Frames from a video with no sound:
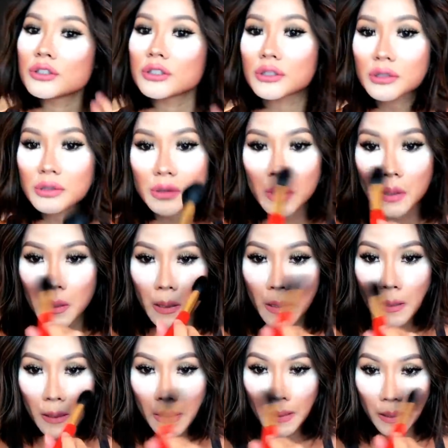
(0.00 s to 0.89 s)
just
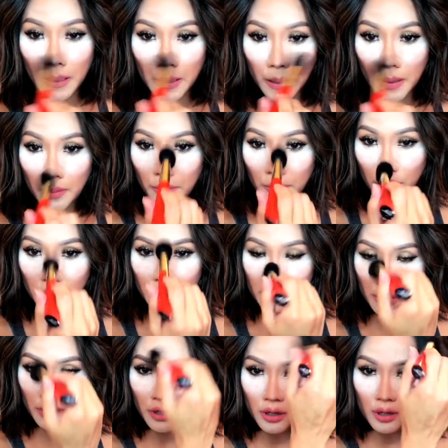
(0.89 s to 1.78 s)

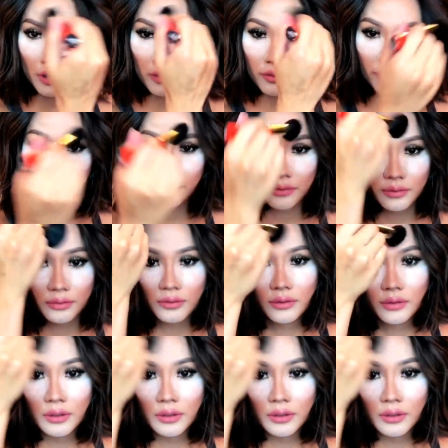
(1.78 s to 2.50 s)
brush it off.